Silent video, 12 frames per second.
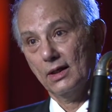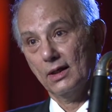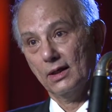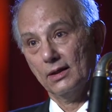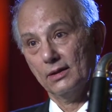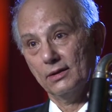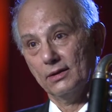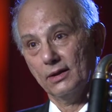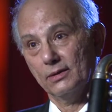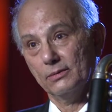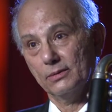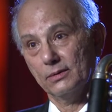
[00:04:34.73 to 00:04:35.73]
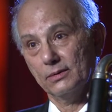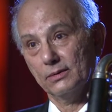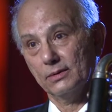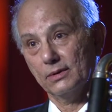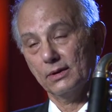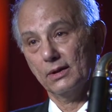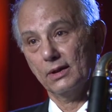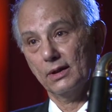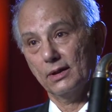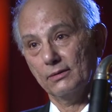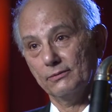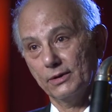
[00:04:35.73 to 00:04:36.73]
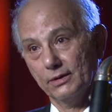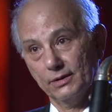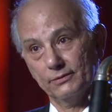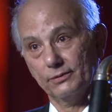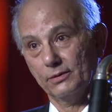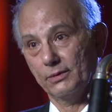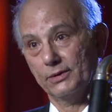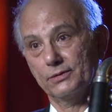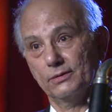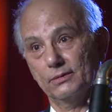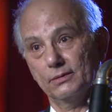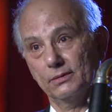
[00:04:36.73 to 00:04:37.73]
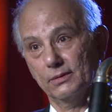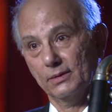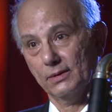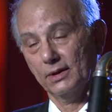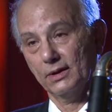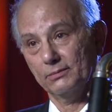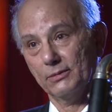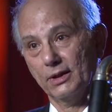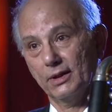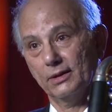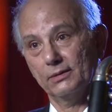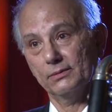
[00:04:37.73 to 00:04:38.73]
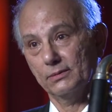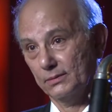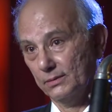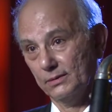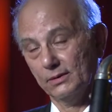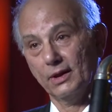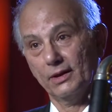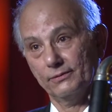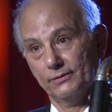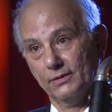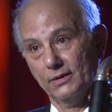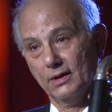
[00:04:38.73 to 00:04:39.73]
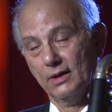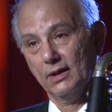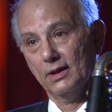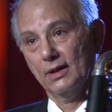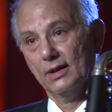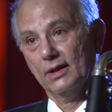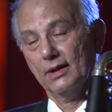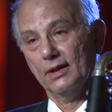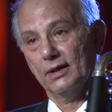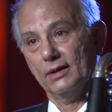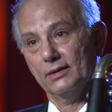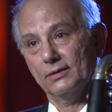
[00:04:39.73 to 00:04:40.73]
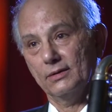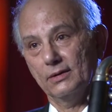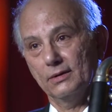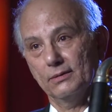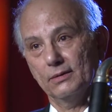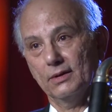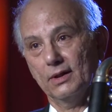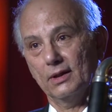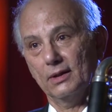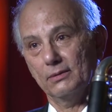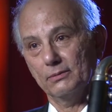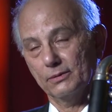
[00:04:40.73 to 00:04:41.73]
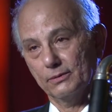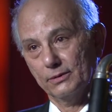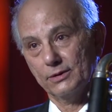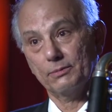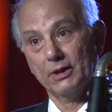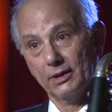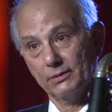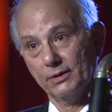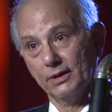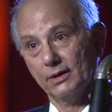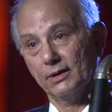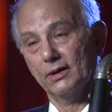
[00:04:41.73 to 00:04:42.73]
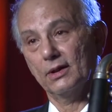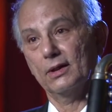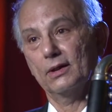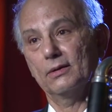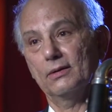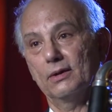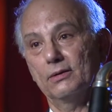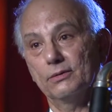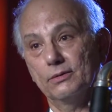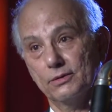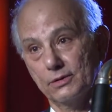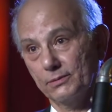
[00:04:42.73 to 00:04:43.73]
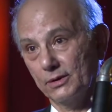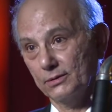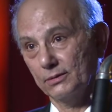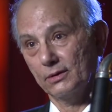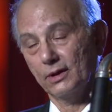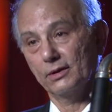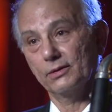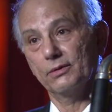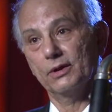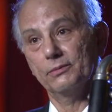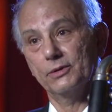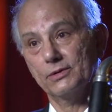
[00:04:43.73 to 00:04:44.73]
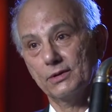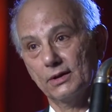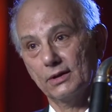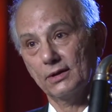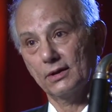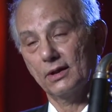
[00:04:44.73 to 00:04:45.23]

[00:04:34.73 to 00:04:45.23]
and they were very influential in my life. And they were inspiring and introduced me to a lot of great music.